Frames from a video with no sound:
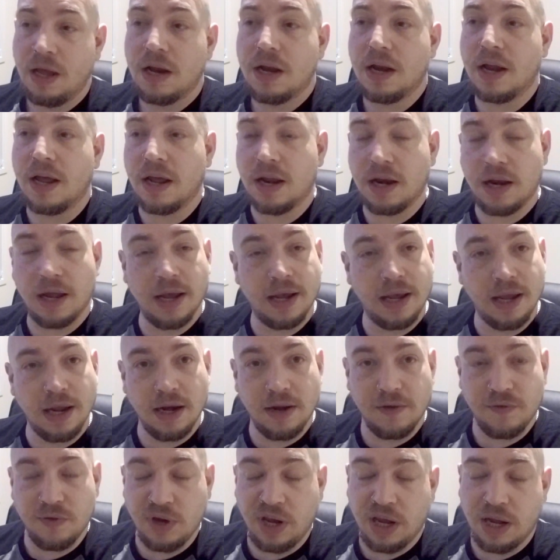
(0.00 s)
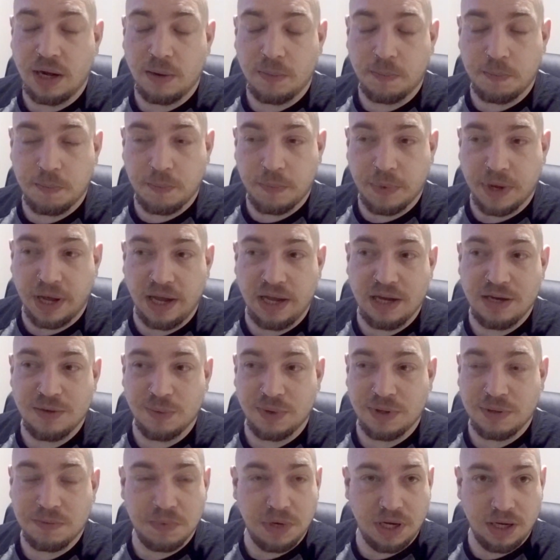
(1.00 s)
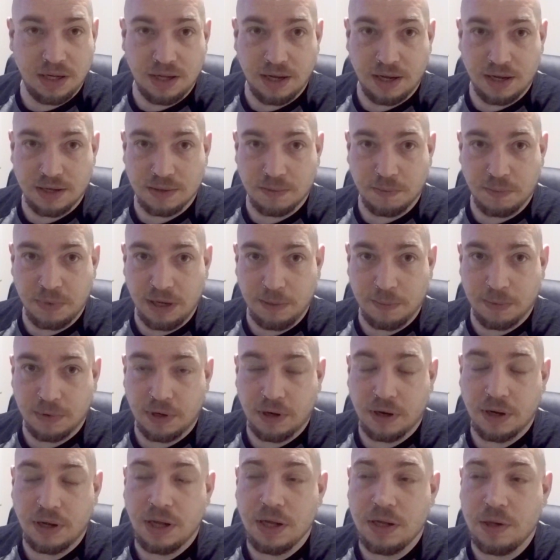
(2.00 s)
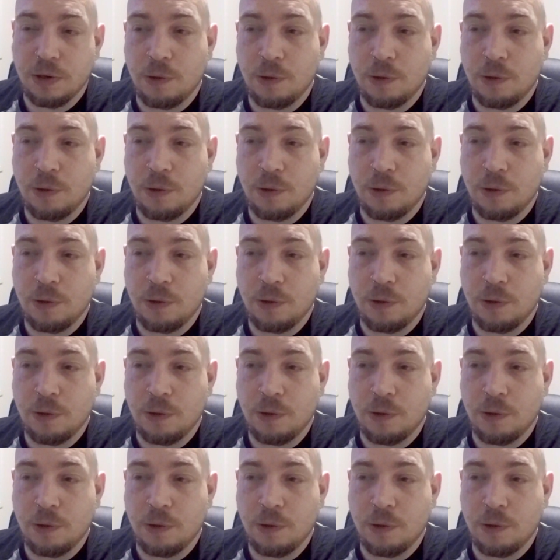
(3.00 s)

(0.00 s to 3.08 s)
like, again, if you had a page with 10,000 people on it,